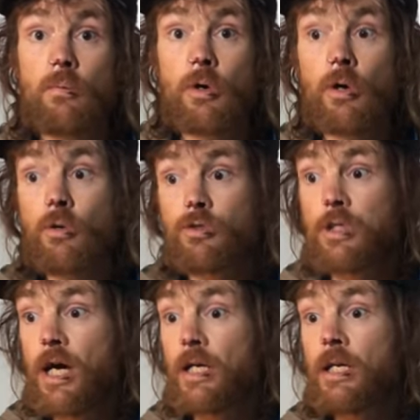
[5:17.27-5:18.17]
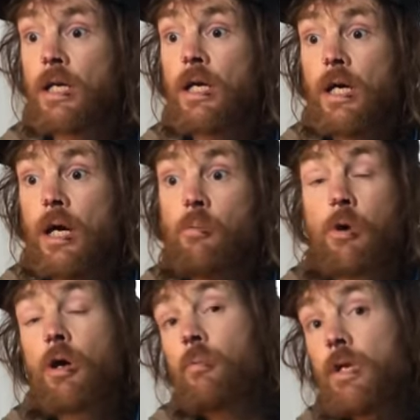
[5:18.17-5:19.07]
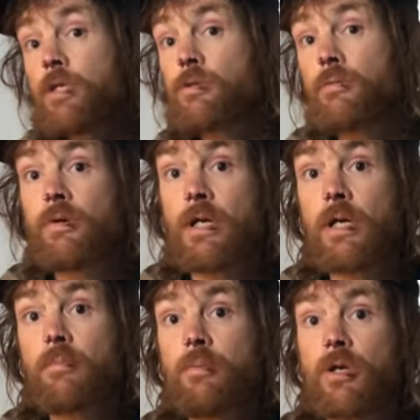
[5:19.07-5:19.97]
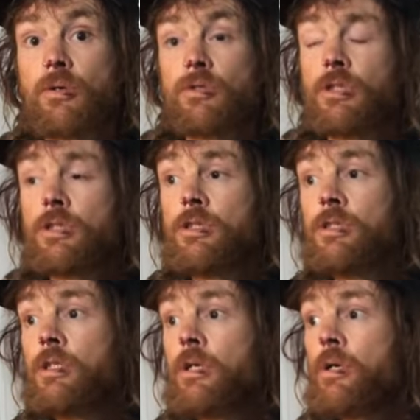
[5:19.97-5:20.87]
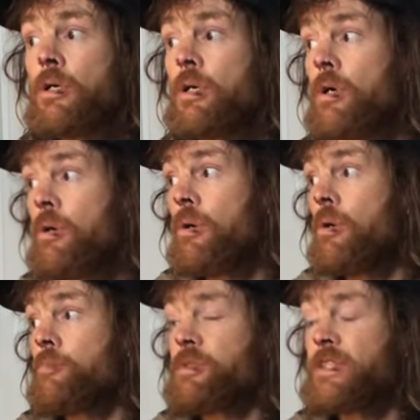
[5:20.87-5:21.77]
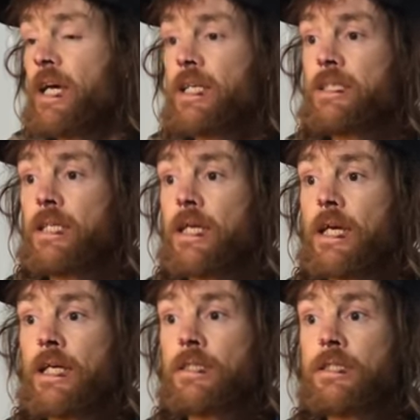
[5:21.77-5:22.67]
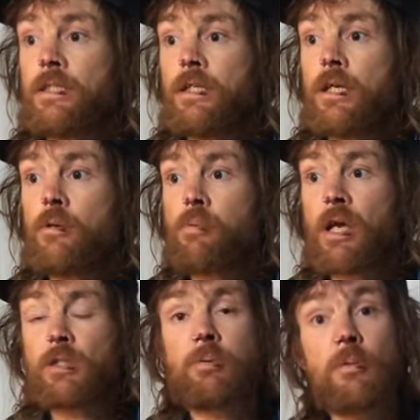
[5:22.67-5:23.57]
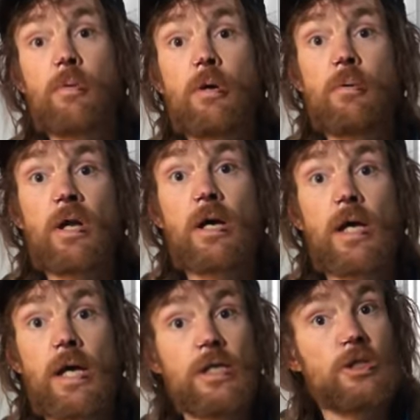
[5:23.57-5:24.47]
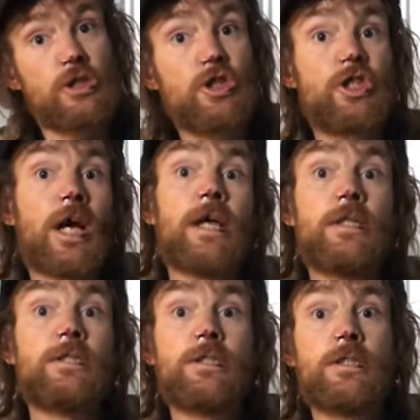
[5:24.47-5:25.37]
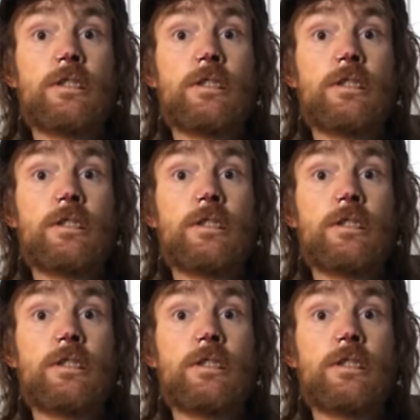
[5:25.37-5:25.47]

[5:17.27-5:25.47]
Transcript: We all try and work with each other here because upstairs here is a place where people are here to change.